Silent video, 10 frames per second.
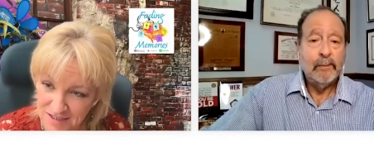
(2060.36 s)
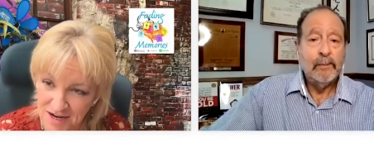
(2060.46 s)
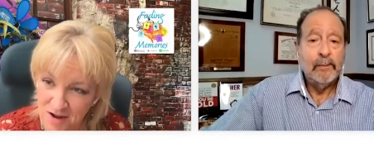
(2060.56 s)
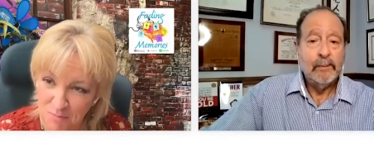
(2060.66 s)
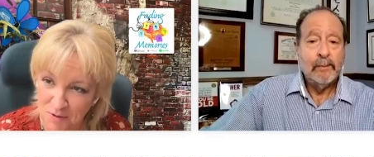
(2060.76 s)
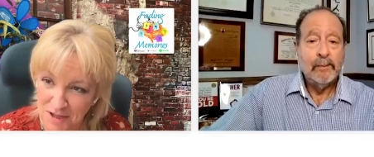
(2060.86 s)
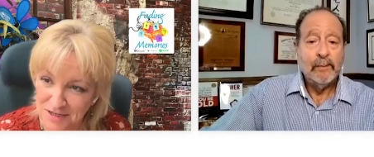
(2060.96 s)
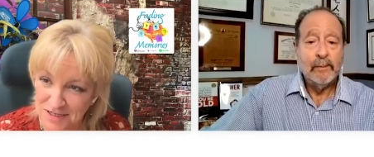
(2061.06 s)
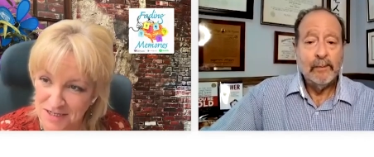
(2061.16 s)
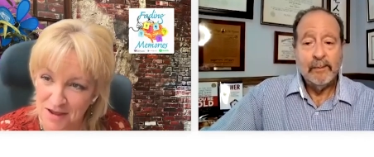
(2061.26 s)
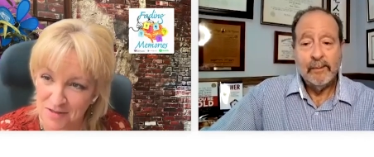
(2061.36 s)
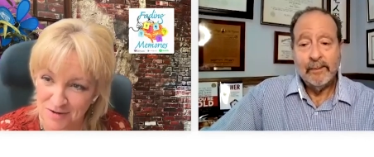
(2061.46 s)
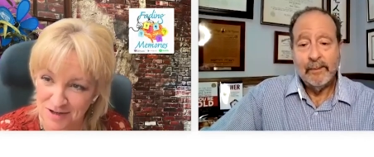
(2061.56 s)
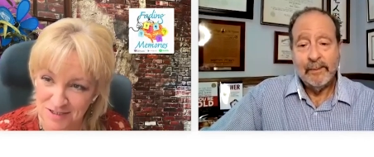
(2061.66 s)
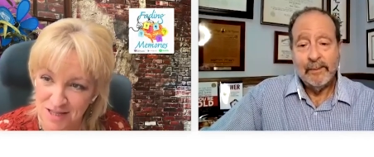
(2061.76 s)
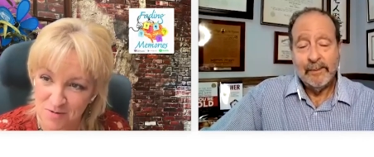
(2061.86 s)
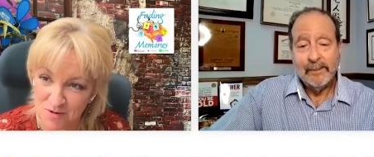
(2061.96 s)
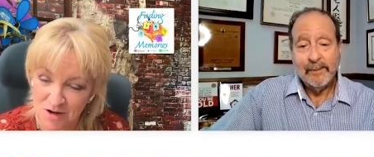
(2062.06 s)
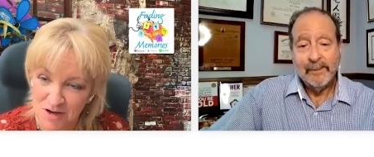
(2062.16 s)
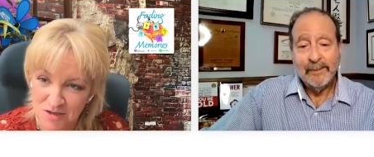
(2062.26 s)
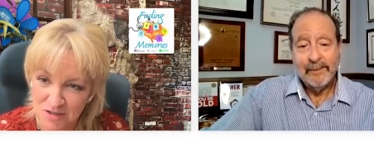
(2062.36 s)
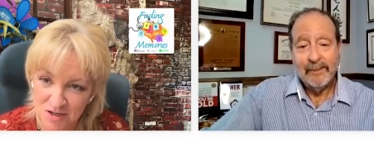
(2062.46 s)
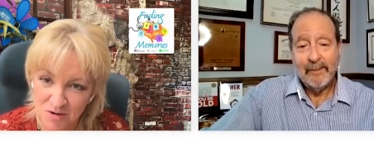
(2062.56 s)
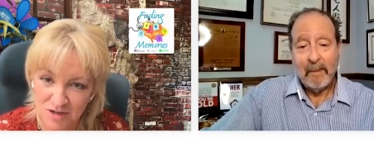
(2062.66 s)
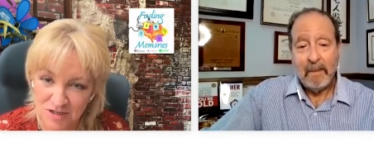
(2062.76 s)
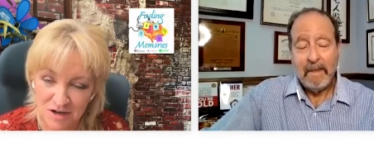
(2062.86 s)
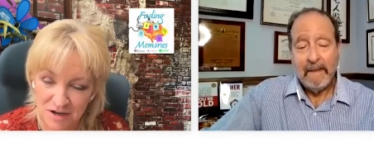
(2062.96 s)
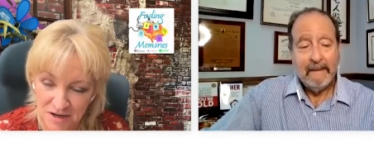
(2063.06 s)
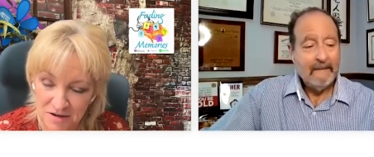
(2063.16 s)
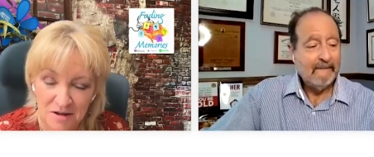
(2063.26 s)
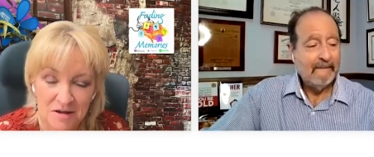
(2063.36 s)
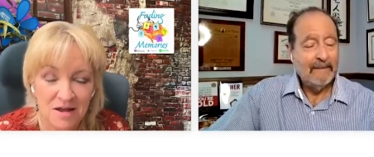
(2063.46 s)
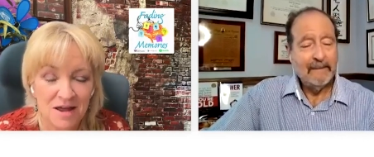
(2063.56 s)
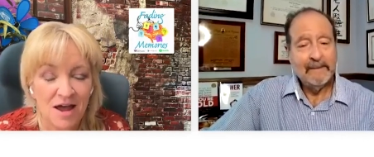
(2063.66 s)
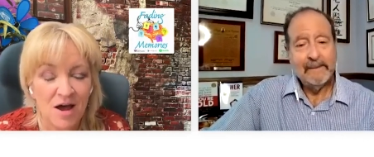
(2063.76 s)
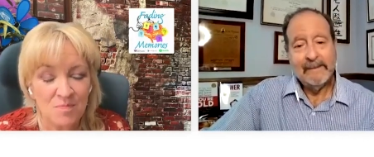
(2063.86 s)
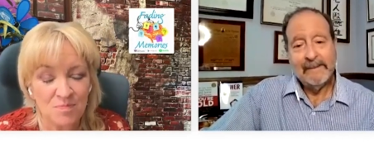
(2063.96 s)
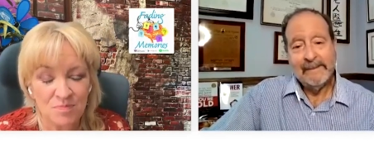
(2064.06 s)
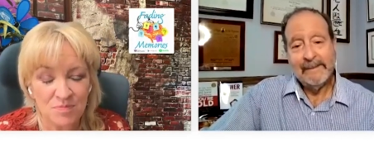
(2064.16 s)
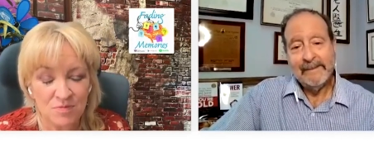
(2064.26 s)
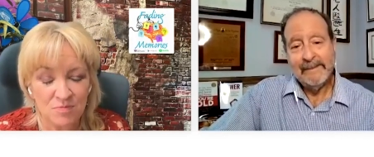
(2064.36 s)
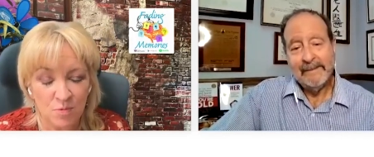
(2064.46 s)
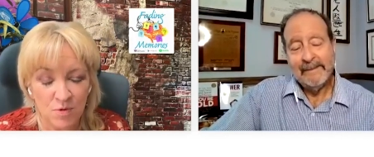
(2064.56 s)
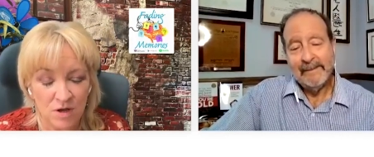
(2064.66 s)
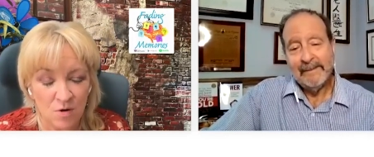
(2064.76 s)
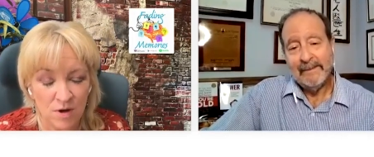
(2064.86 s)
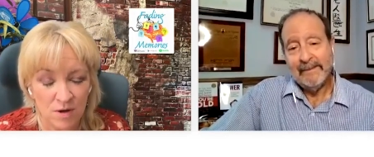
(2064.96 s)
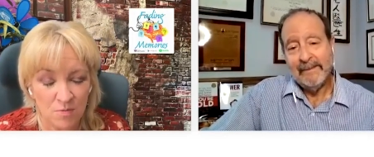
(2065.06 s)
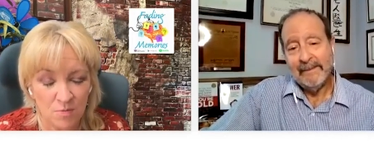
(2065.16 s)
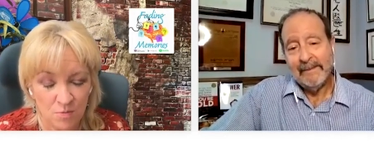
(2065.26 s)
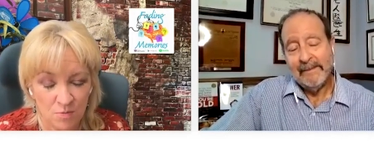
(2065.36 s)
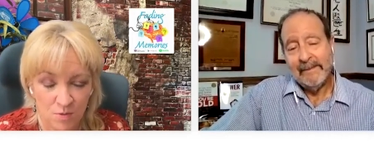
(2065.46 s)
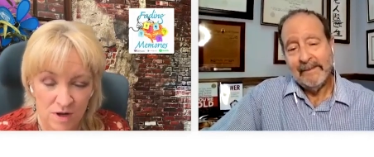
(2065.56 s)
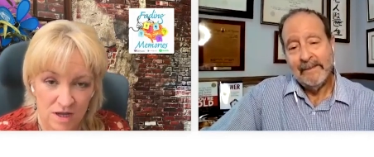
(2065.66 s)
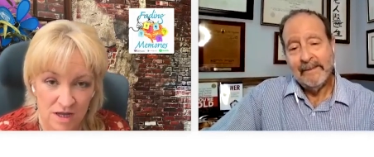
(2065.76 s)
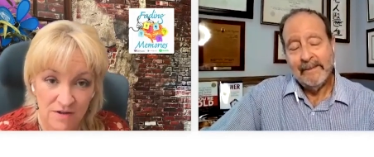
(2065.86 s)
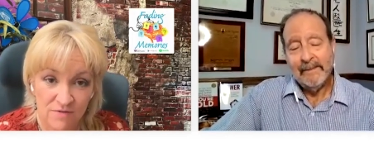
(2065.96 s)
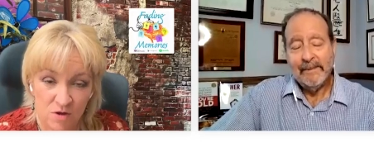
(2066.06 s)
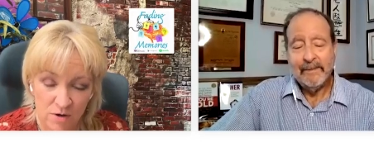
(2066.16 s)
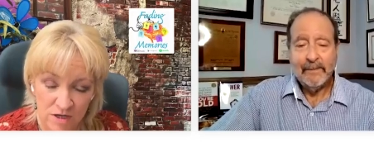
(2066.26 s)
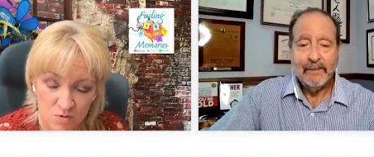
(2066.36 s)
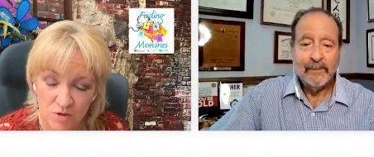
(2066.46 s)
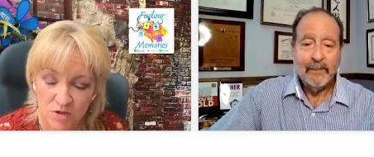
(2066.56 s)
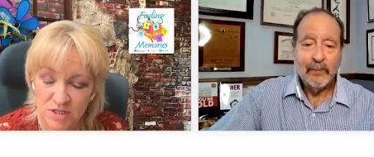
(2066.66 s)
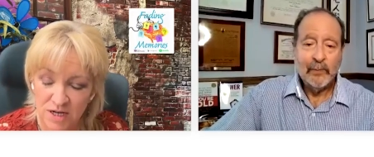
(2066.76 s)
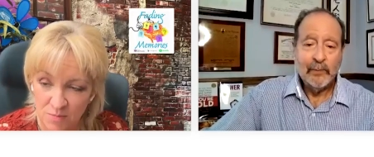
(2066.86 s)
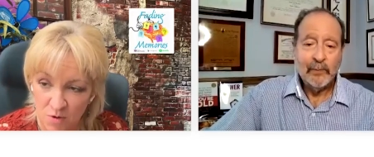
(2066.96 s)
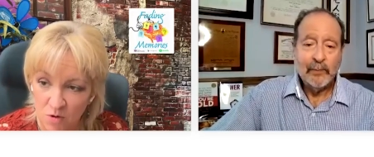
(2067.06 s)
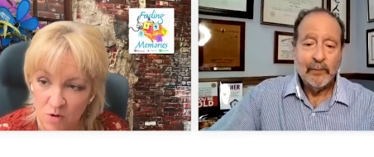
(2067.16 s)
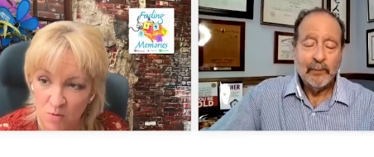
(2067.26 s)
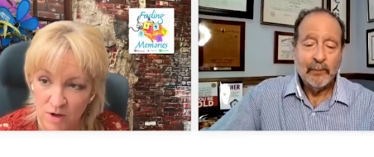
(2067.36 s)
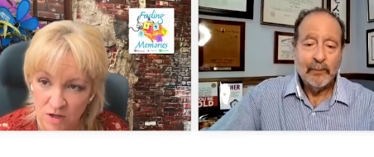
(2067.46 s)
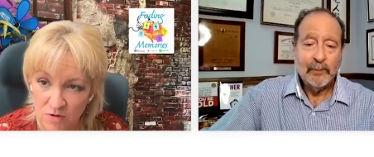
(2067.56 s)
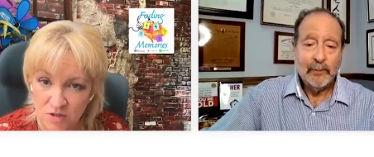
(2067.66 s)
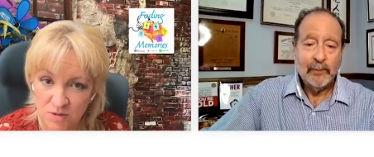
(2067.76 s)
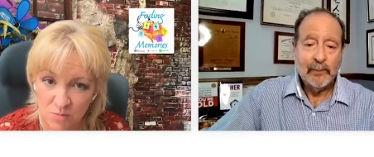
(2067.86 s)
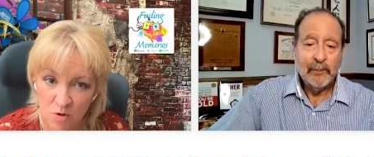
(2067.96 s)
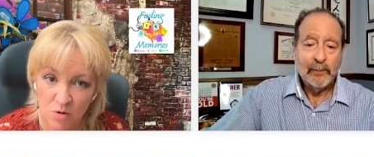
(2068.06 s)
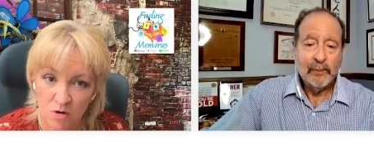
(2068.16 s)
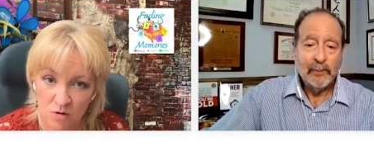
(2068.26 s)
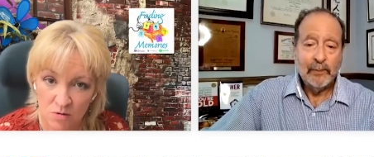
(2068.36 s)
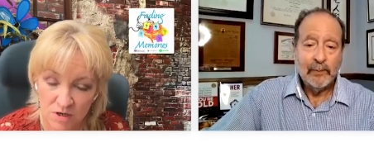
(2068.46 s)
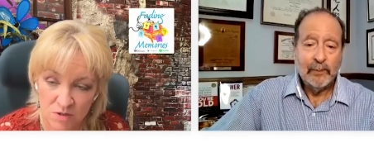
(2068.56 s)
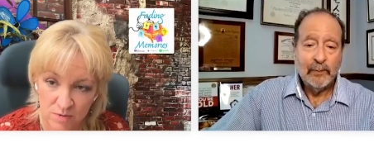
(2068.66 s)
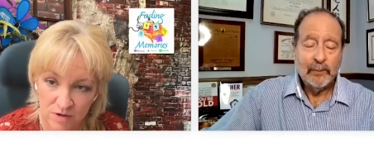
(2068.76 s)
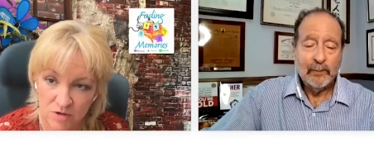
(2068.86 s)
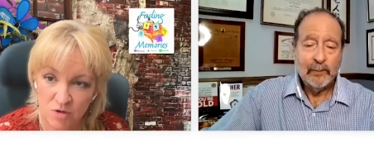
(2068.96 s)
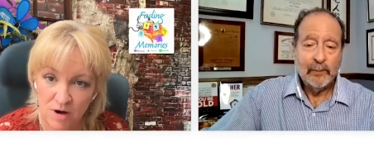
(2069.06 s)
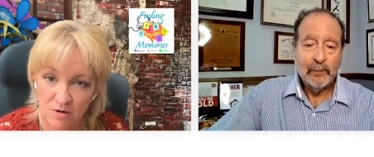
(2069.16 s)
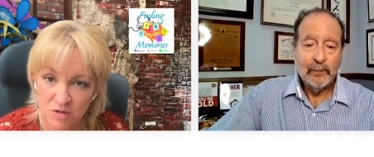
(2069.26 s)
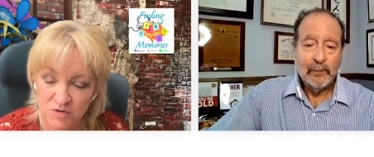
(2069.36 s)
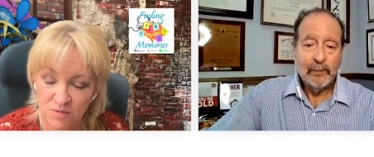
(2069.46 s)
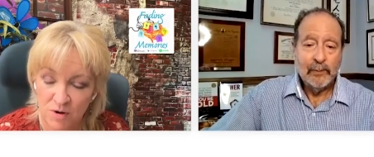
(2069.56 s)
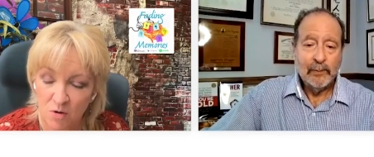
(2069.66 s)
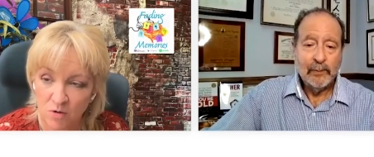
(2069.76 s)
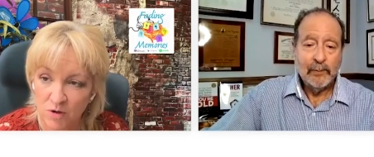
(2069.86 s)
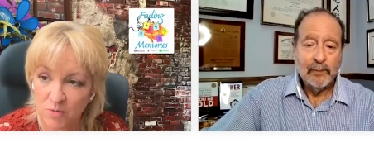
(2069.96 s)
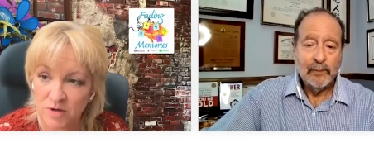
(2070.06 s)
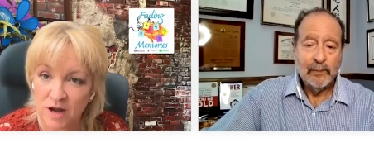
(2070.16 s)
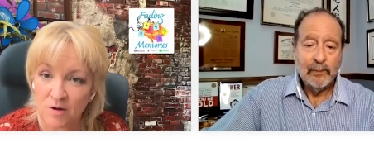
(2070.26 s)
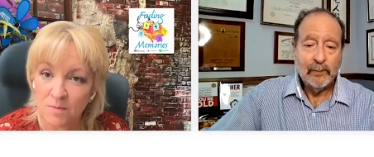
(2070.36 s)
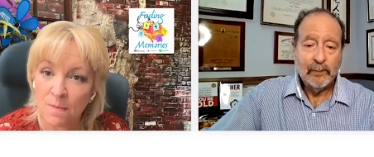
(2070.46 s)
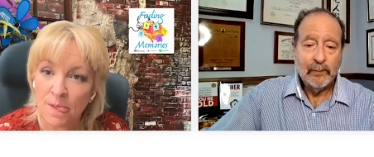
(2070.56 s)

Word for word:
Speaker 1: they all blended together because they were so exciting. You know, we we even though he's a real estate broker, we used a broker because we were two hours from our old hometown.